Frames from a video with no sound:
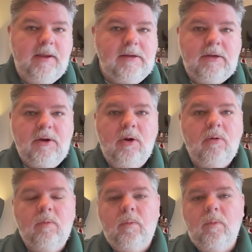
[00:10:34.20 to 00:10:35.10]
You
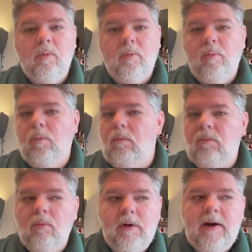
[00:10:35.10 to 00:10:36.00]
know,
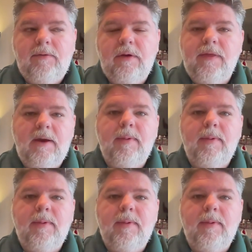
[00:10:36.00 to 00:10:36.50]
whatever you think